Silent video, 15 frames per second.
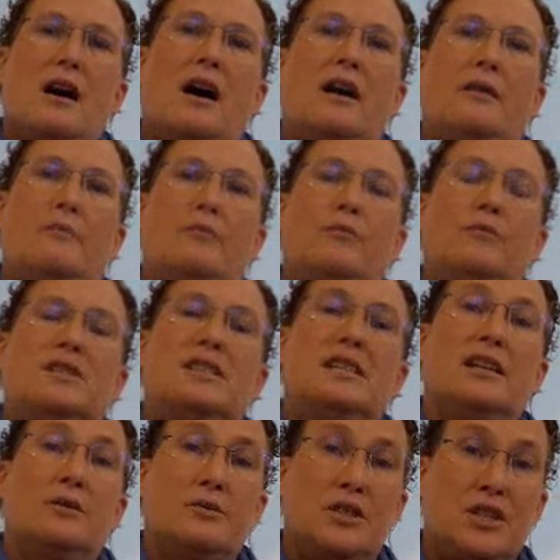
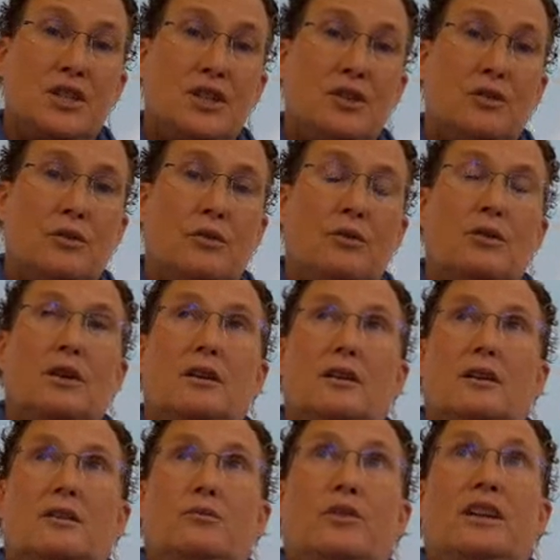CO2,
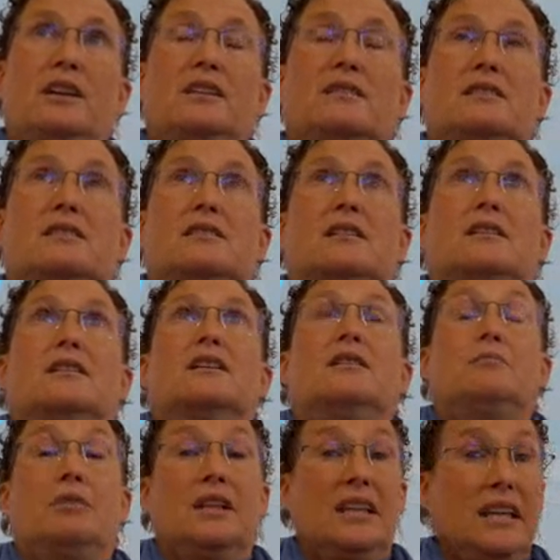when it's
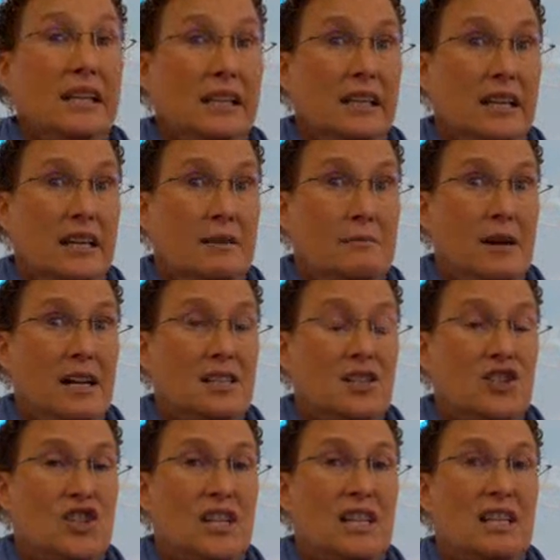completely
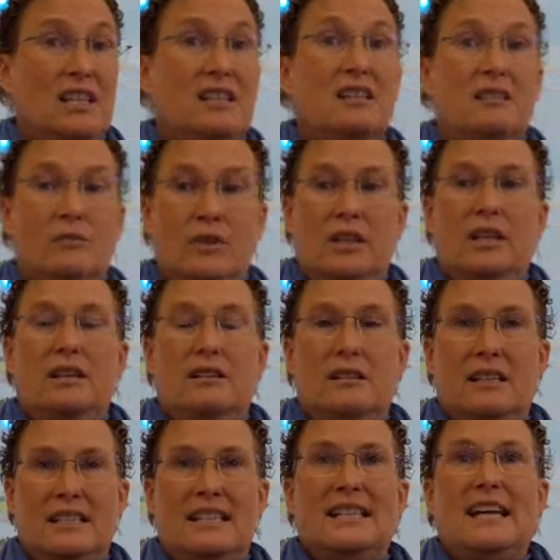combusted, when
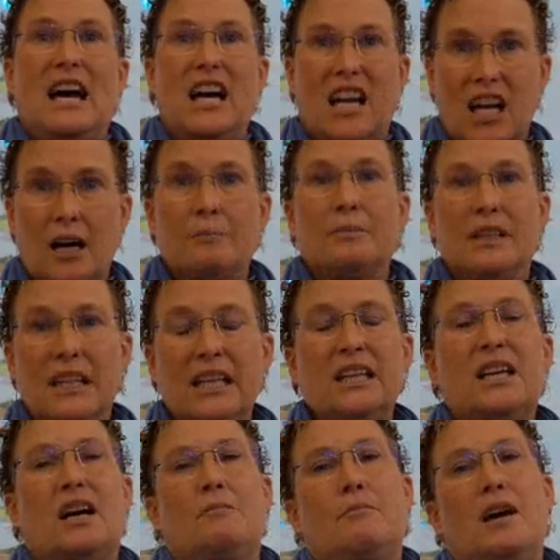it's a
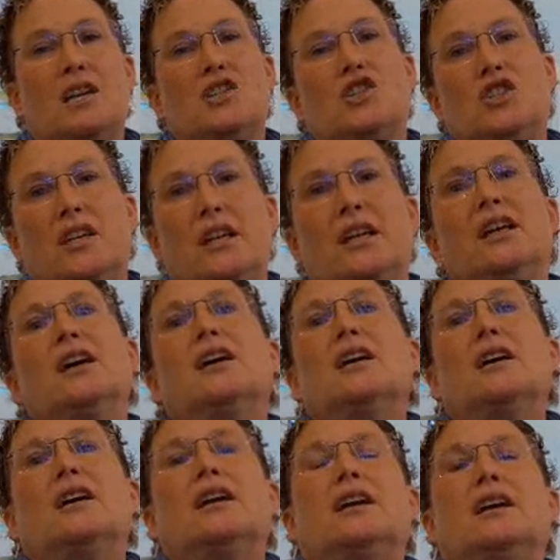complete combustion,
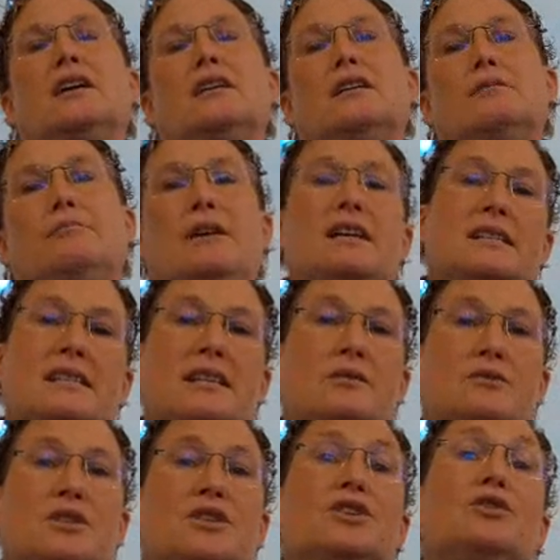it makes
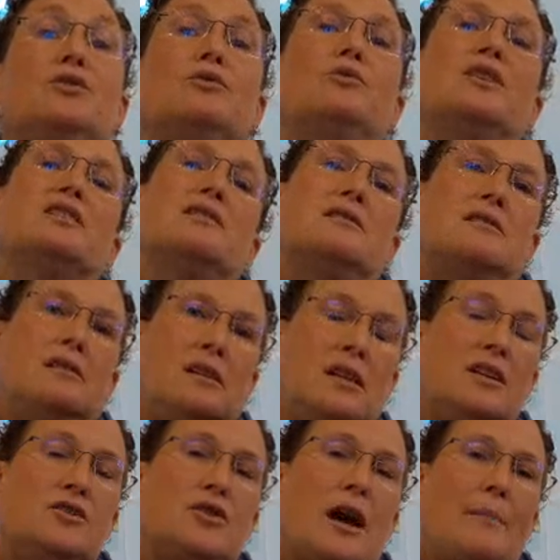CO2, which is a
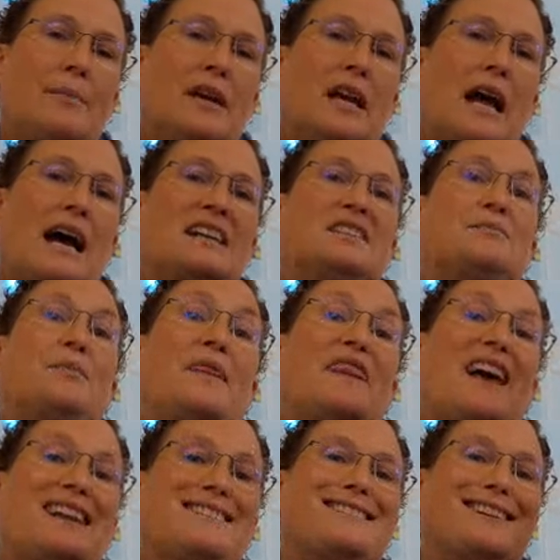heat trapping gas,
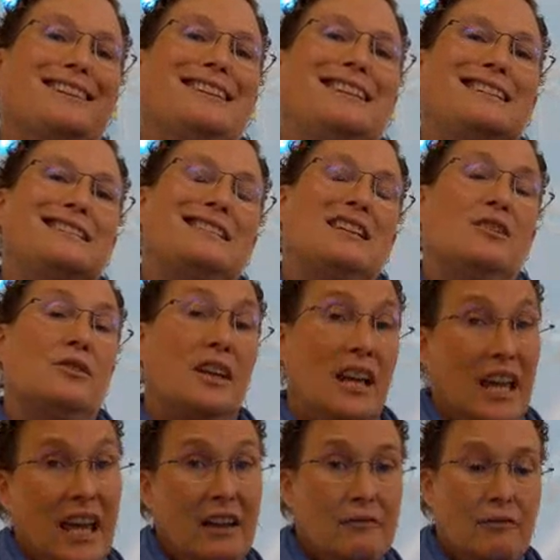but that's the cleanest thing you
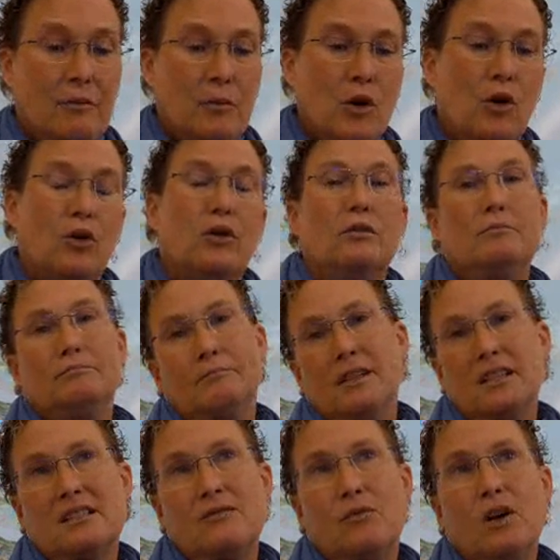could get from coal
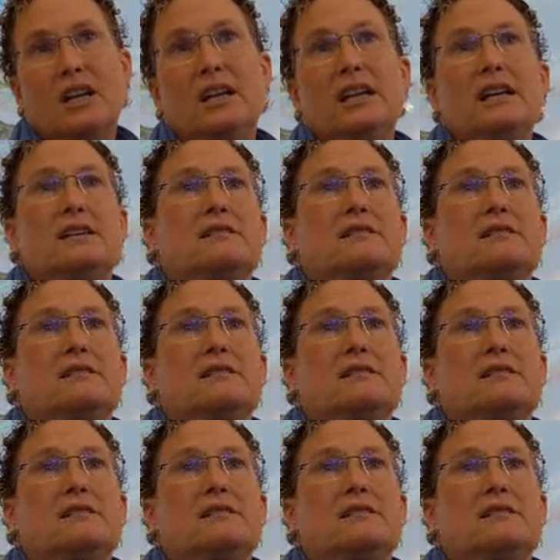because of what it